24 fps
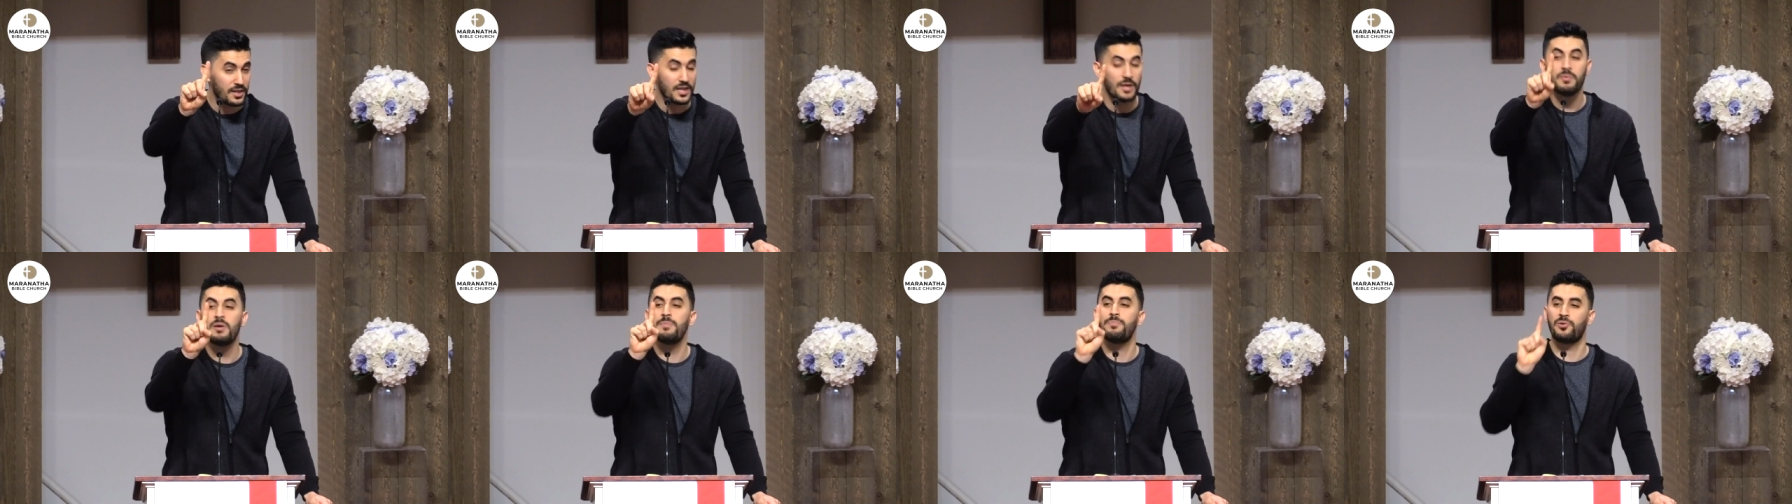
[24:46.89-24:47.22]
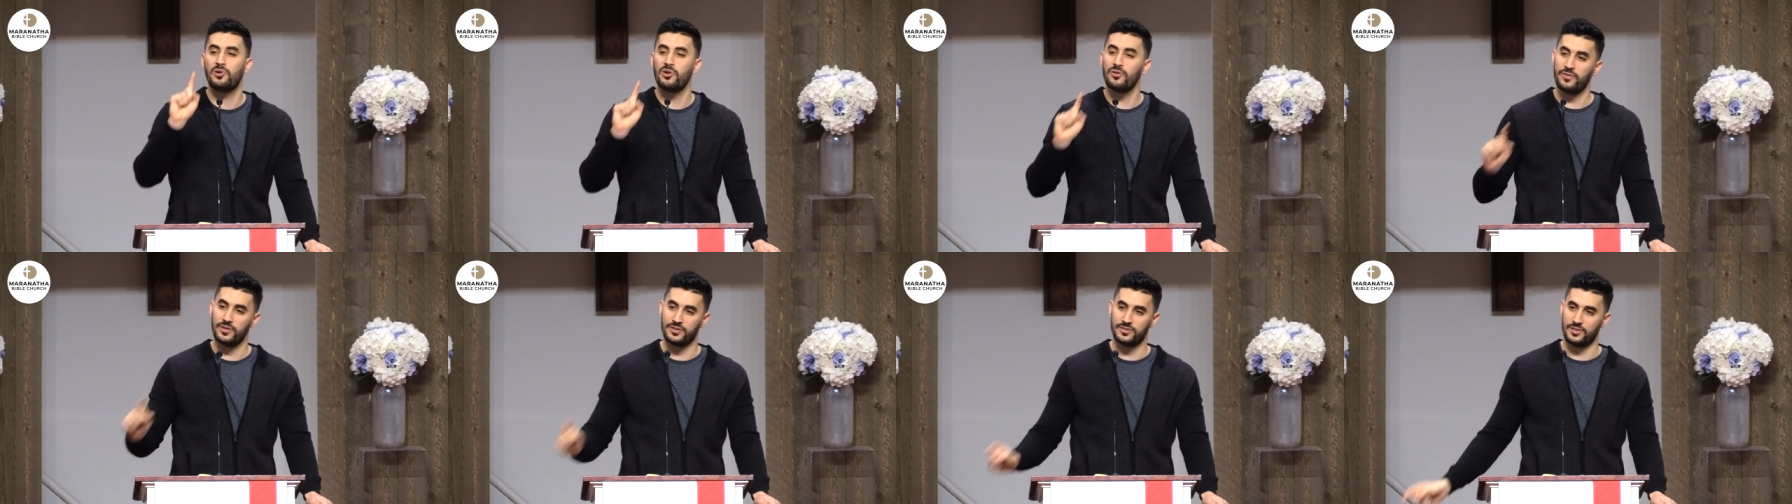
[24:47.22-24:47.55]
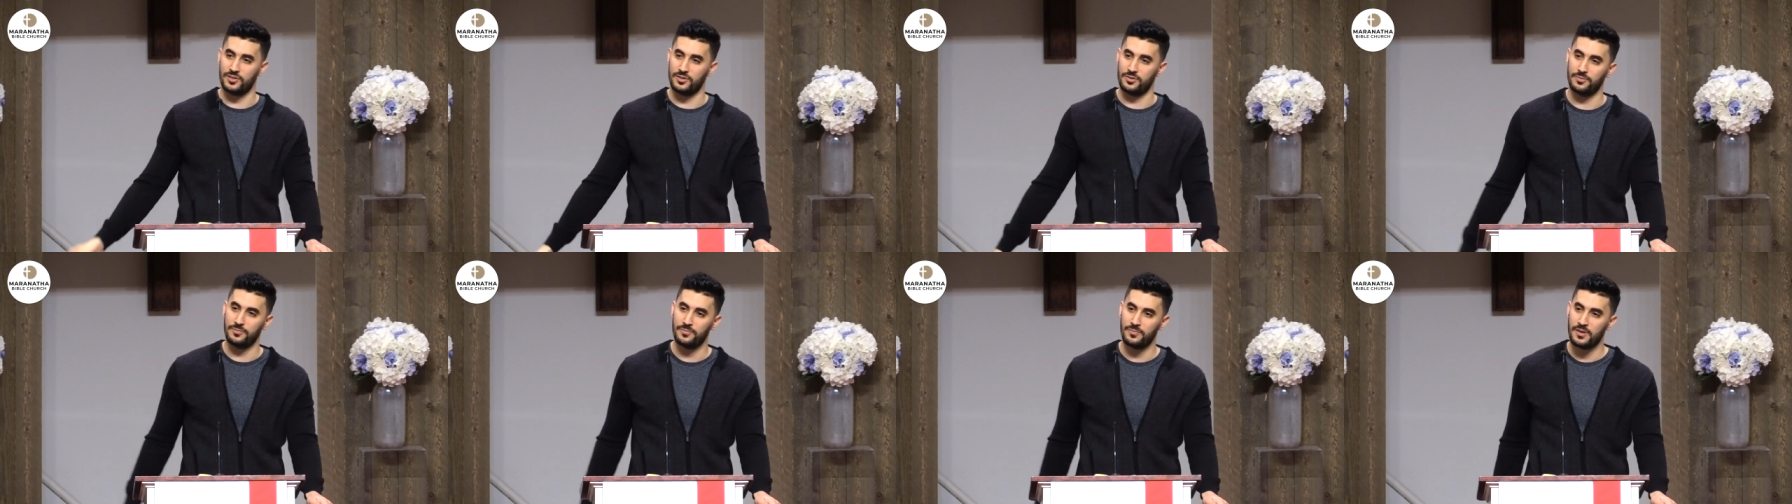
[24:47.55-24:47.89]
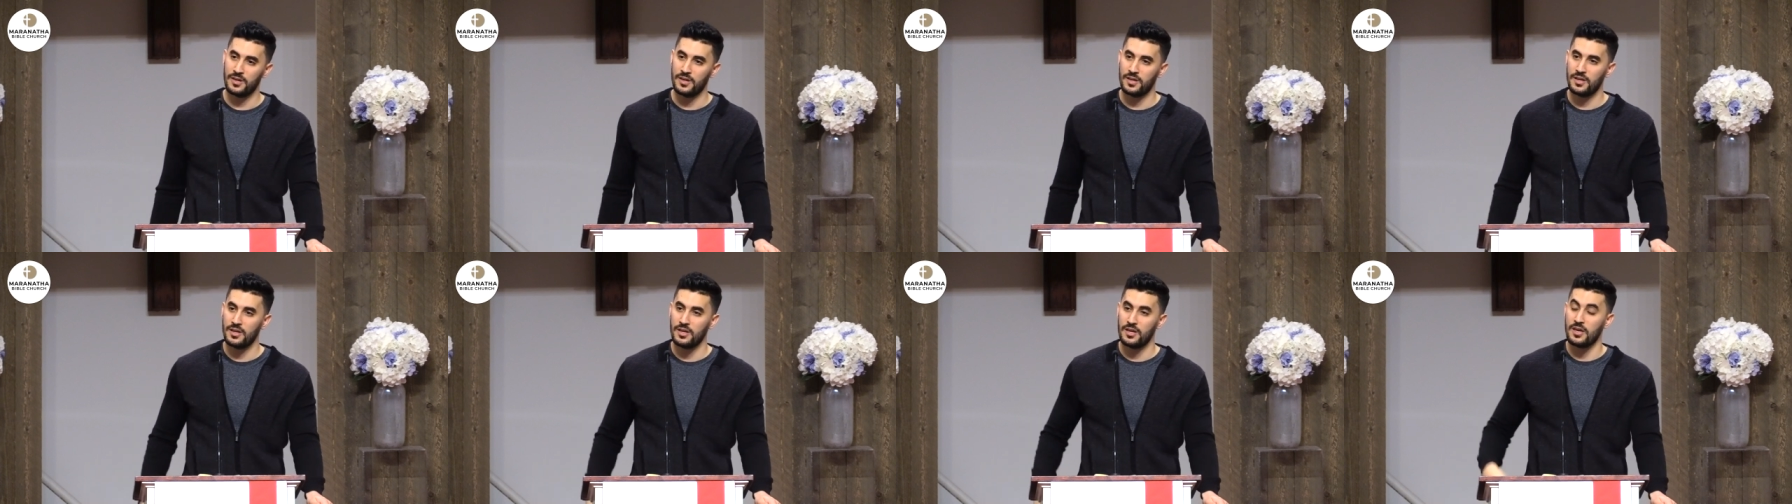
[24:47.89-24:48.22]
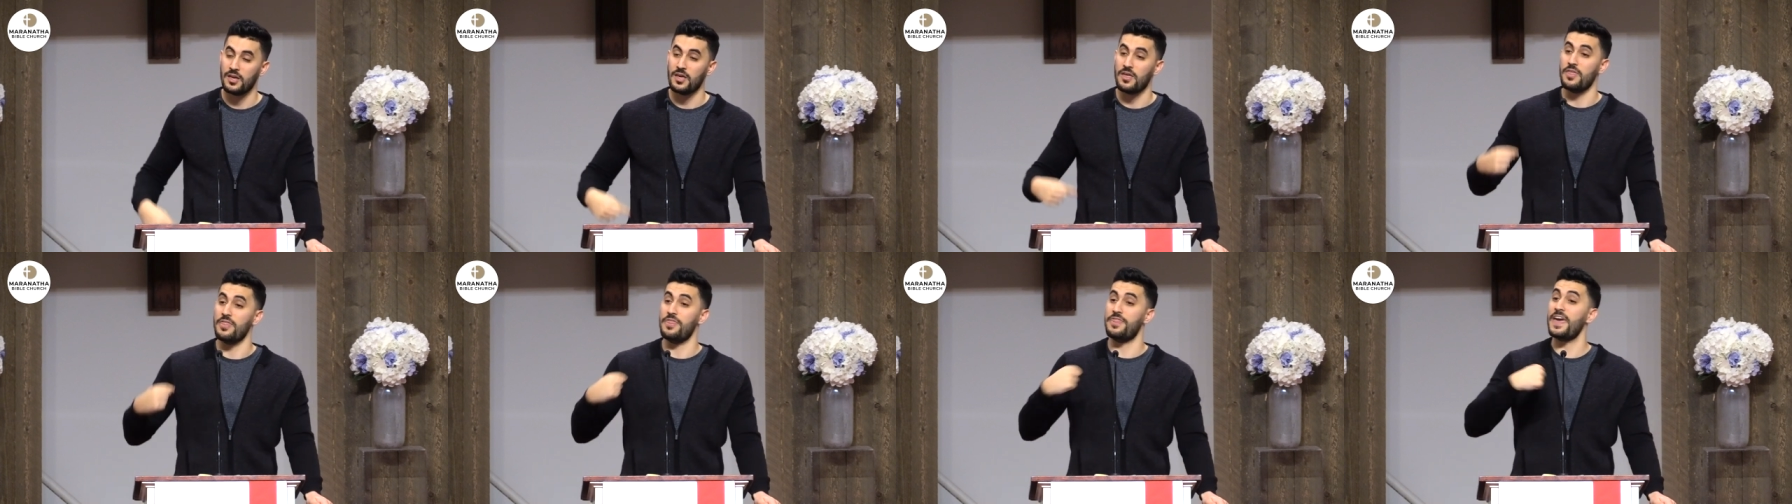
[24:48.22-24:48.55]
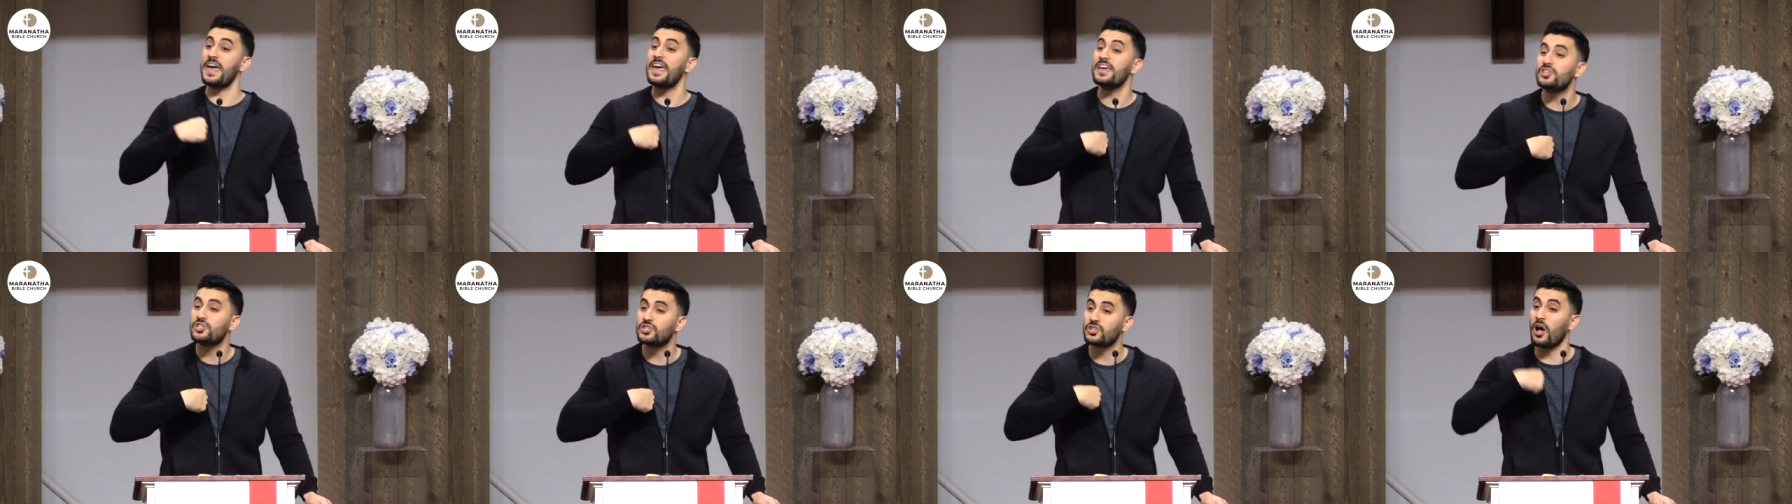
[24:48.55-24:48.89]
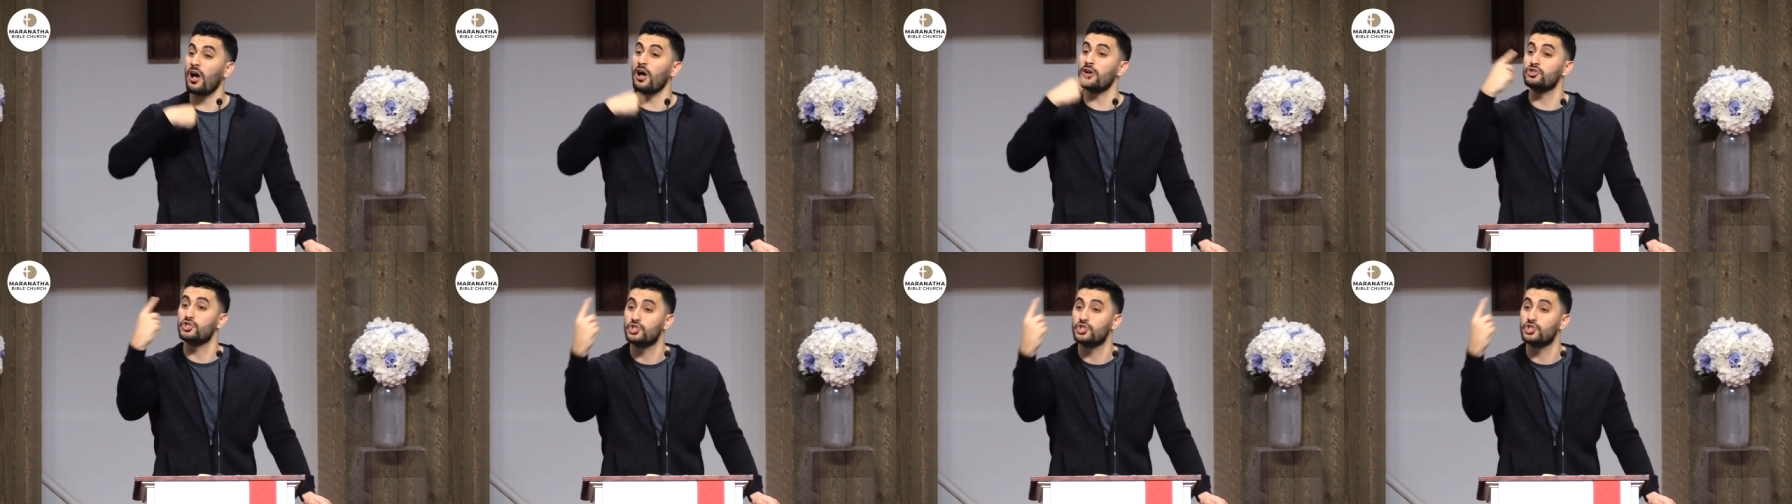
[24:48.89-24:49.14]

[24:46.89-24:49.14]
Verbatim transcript: Let me prove it to you. They saw